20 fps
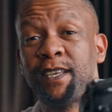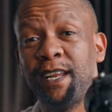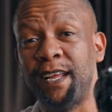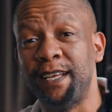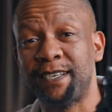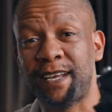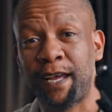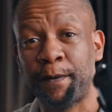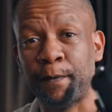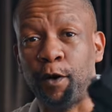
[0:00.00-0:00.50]

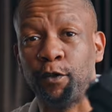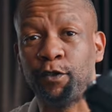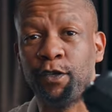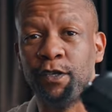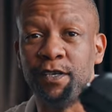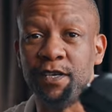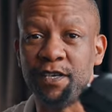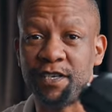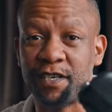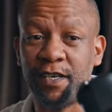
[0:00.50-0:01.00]
lens came out
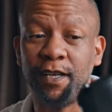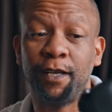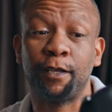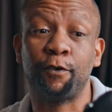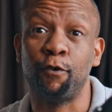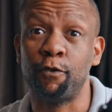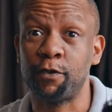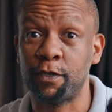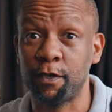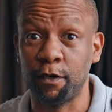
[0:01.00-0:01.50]
initially,
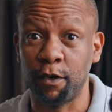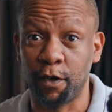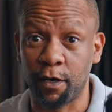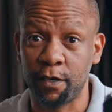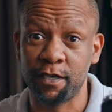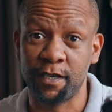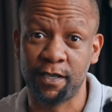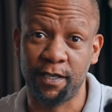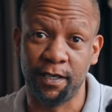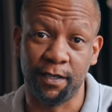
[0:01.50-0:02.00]
it caused a
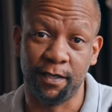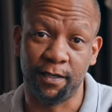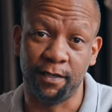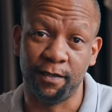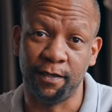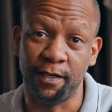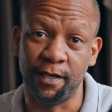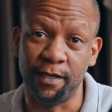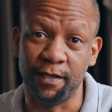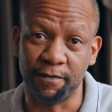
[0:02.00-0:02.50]
lot of stir
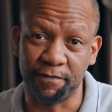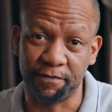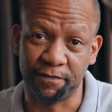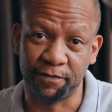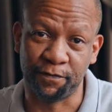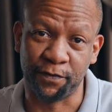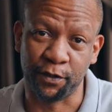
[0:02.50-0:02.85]
in the